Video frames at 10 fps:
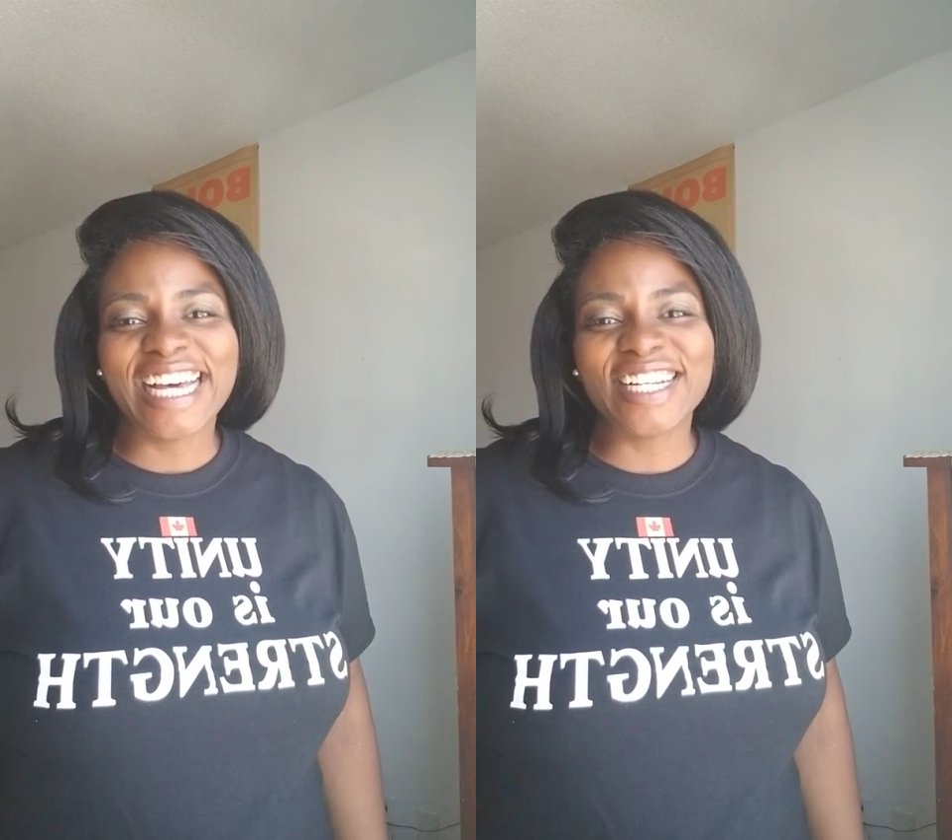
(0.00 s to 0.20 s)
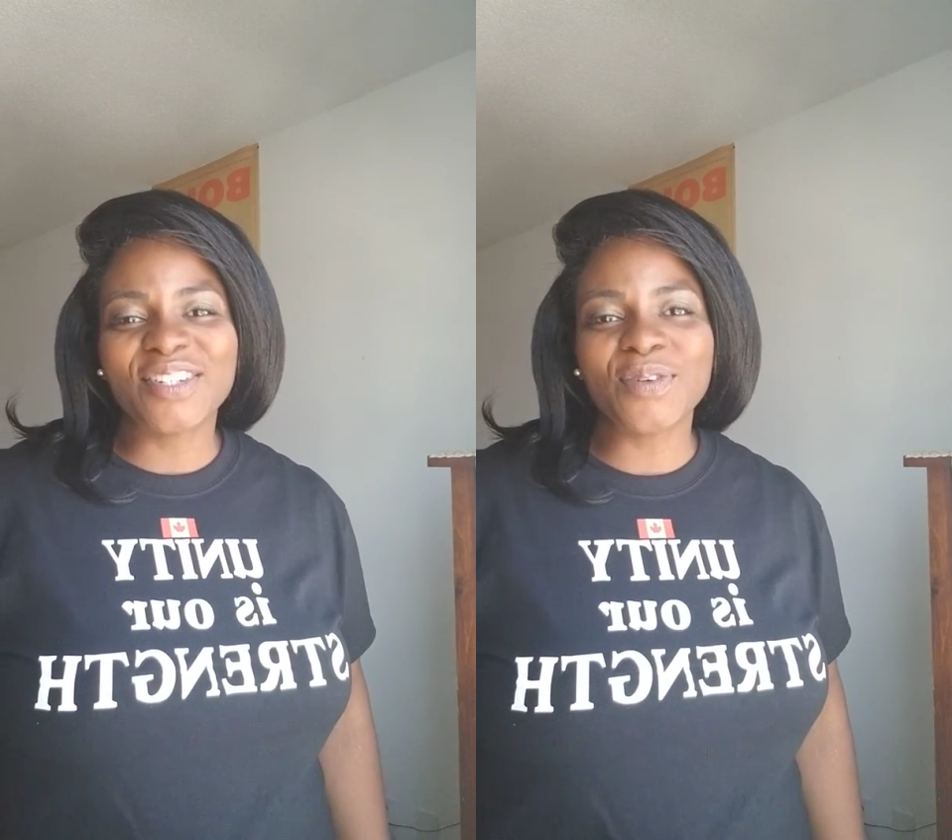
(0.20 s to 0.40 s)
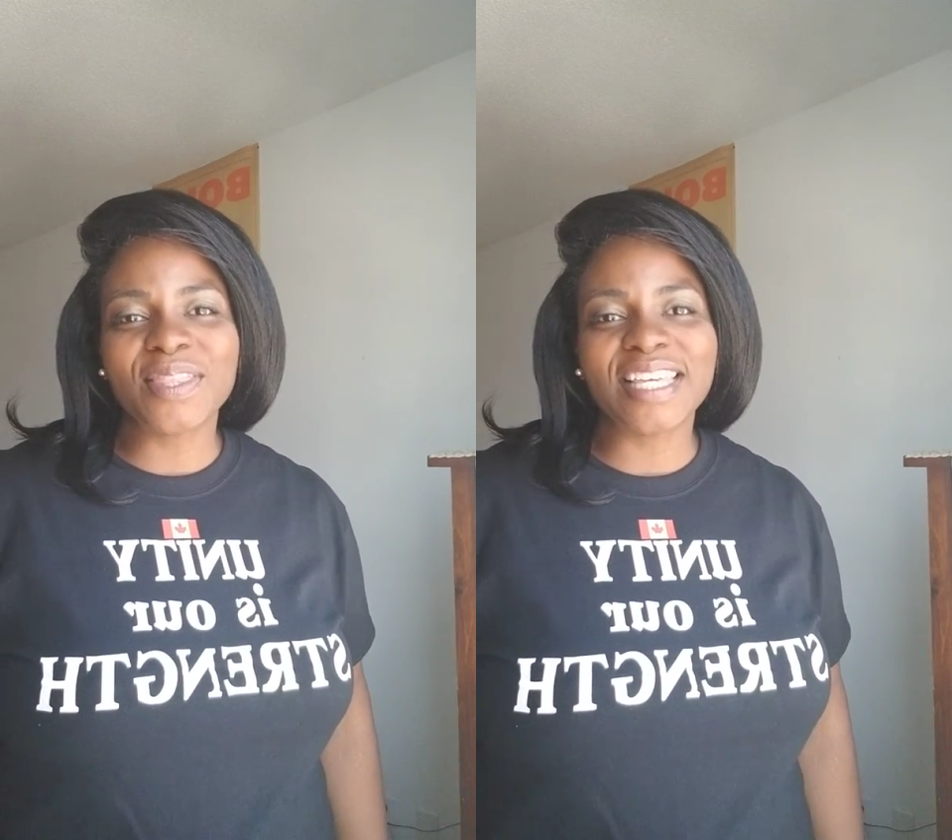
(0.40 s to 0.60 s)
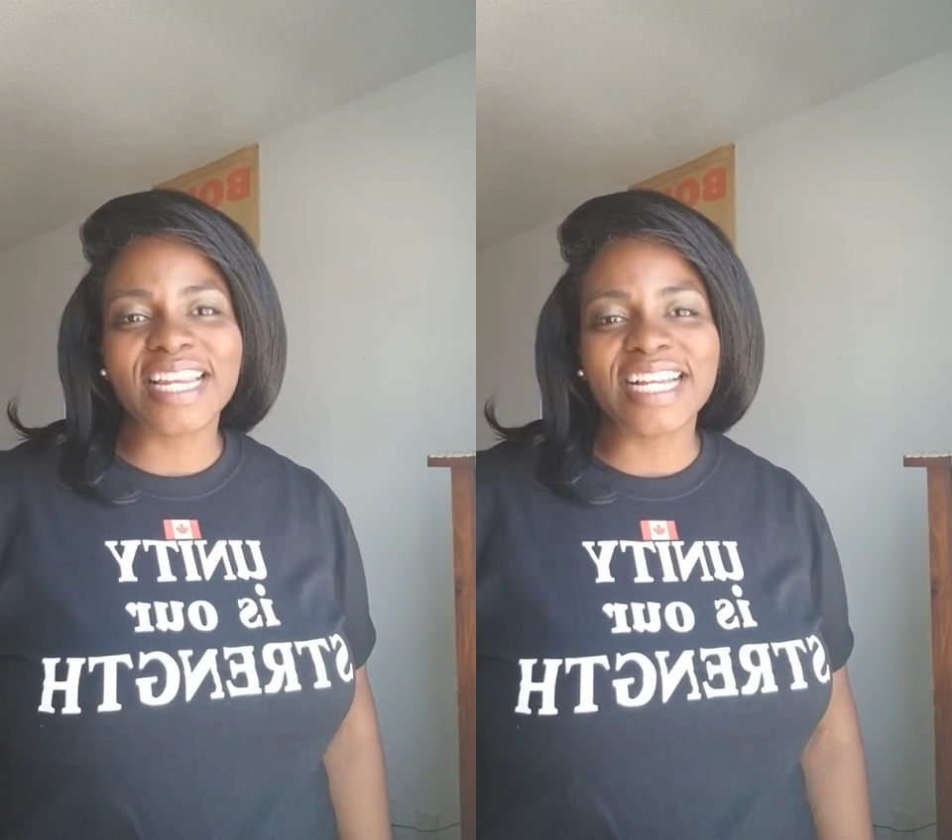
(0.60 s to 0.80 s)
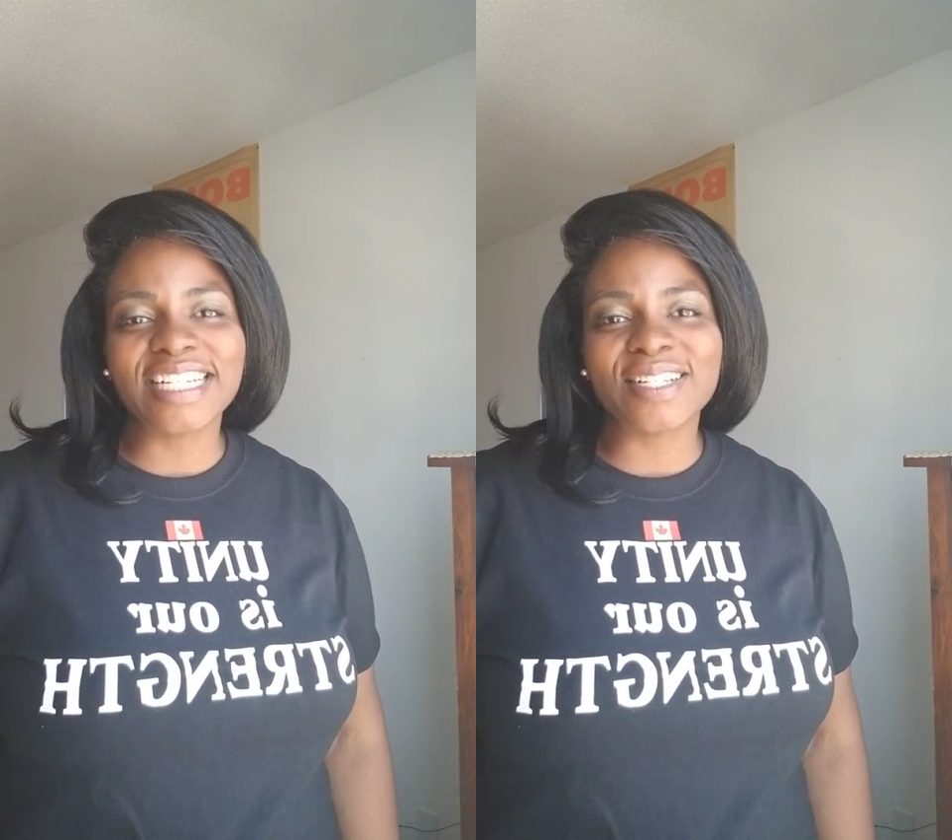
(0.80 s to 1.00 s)
a truth
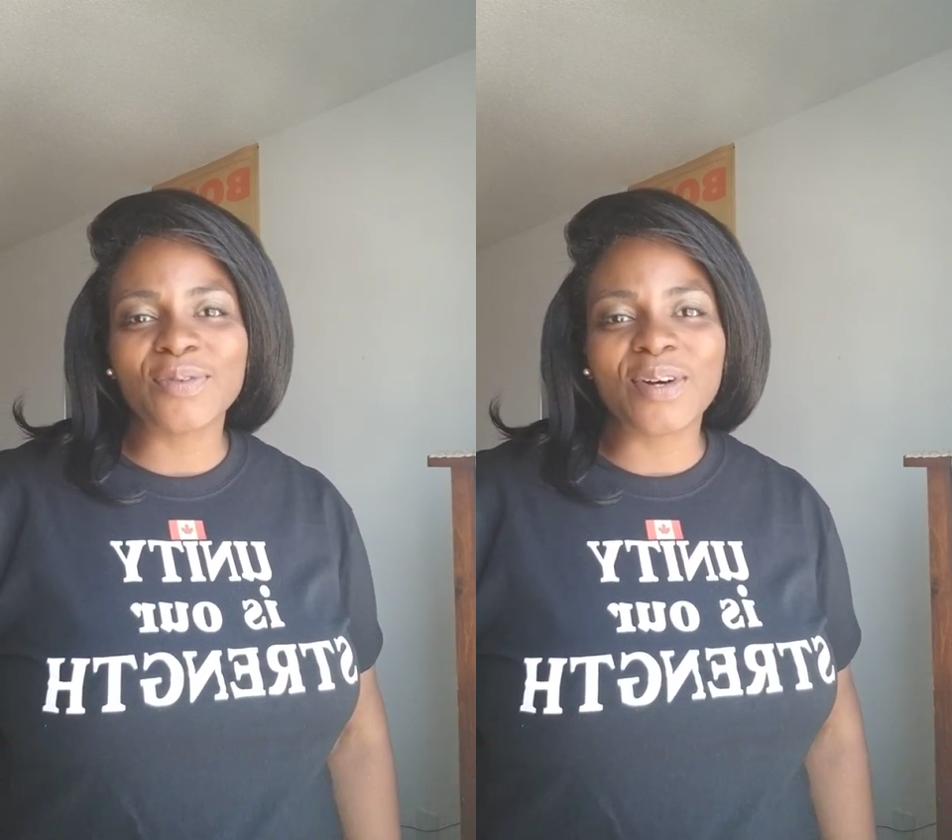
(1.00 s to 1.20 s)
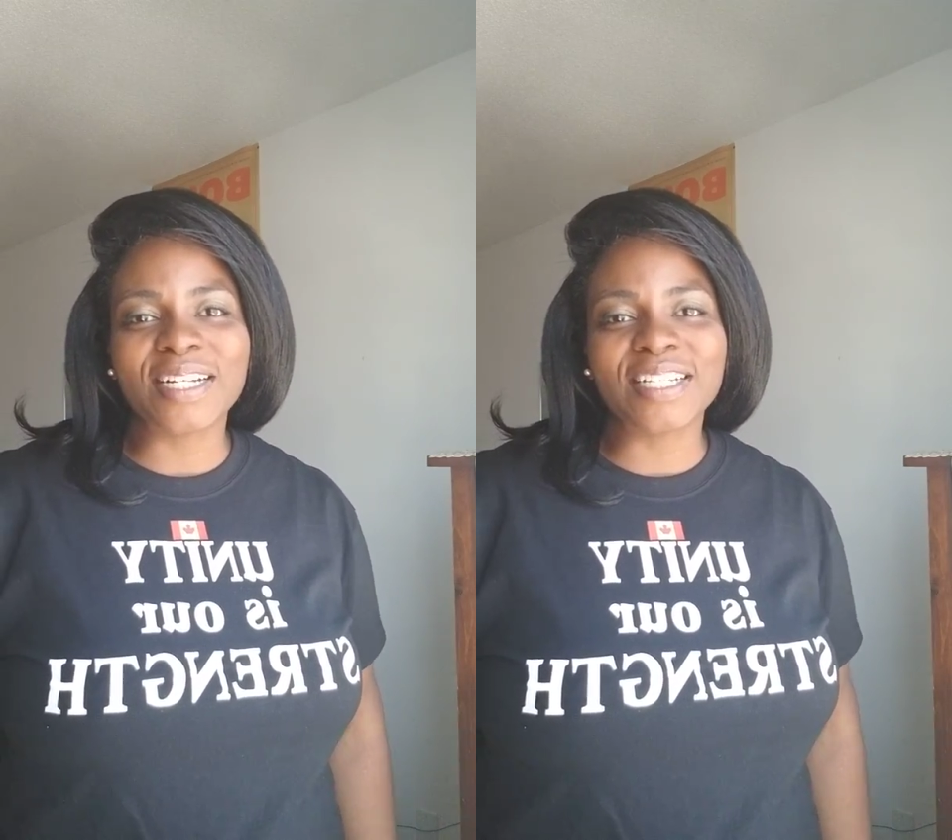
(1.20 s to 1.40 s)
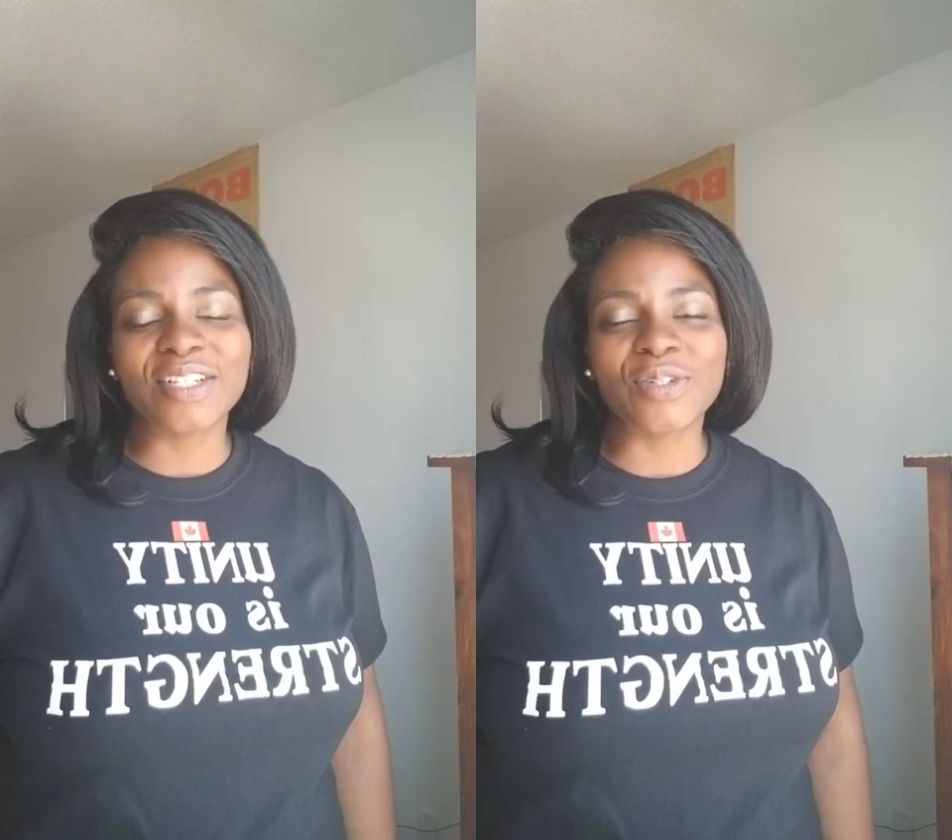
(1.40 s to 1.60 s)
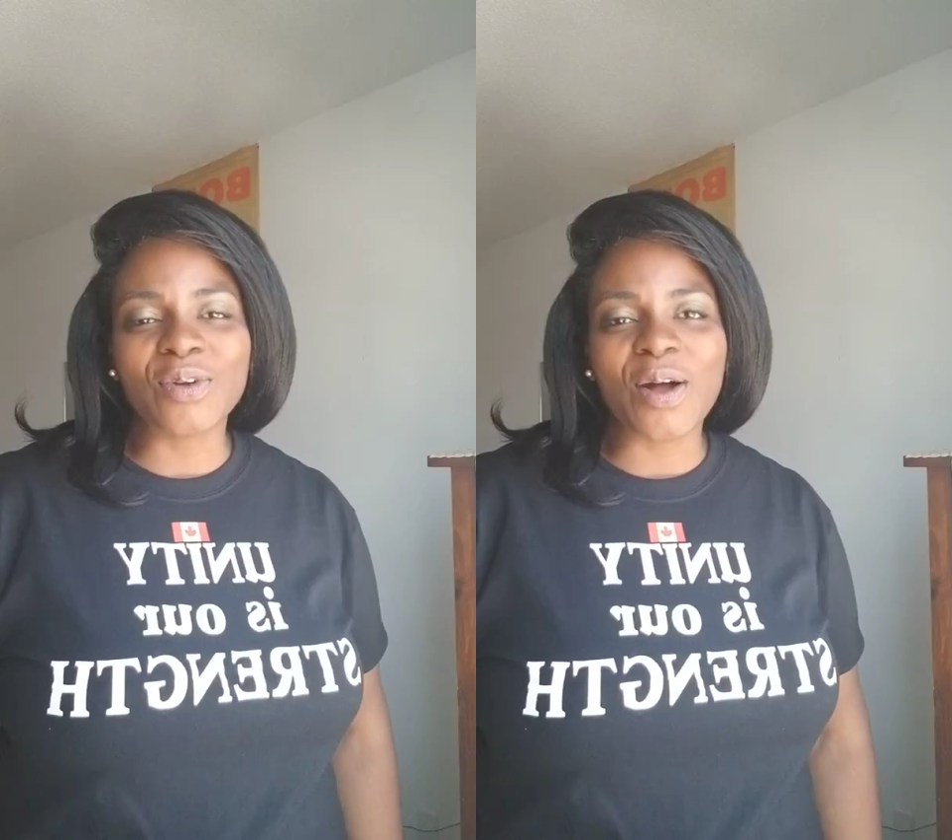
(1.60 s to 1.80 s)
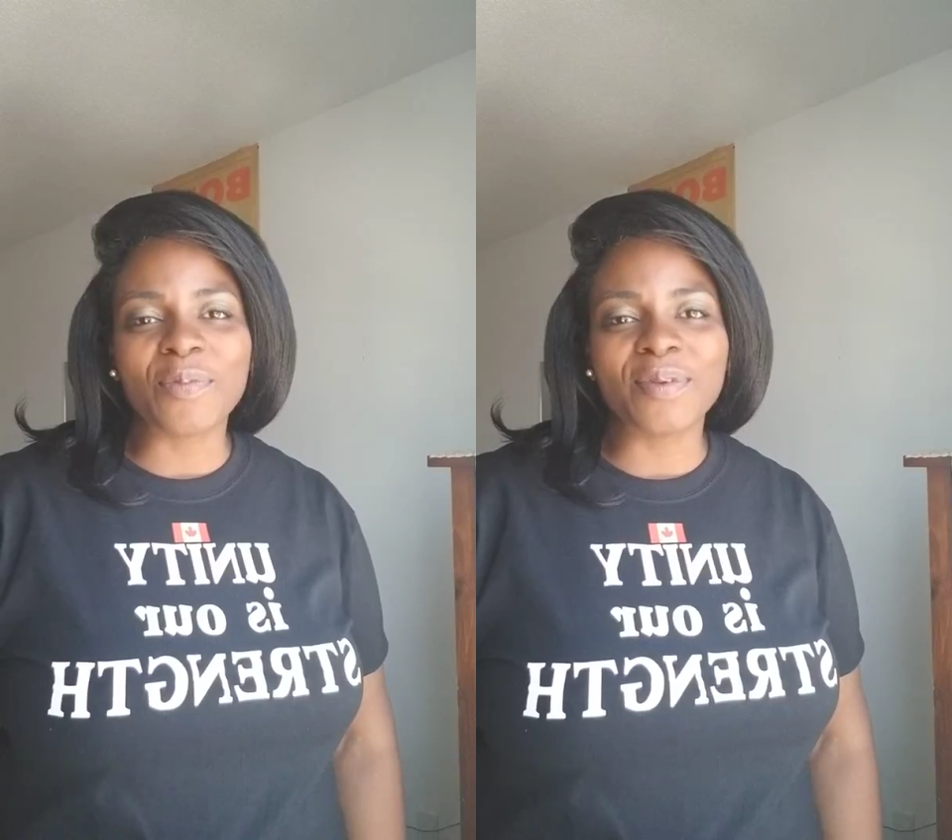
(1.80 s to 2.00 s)
that I just want to
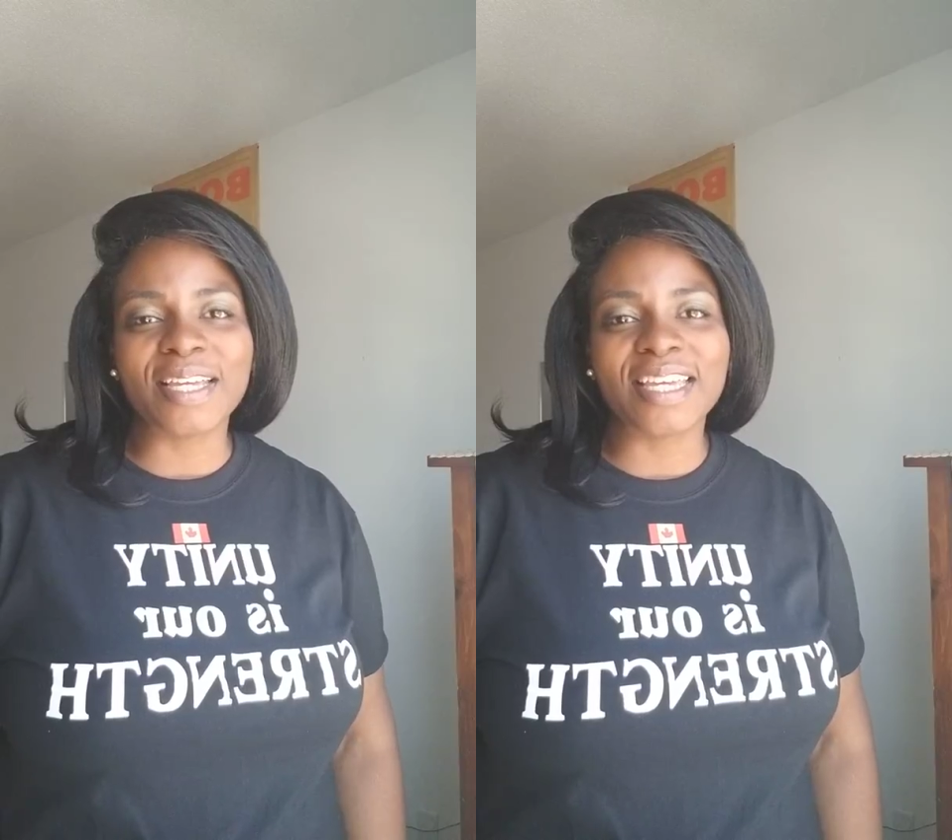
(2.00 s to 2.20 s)
drop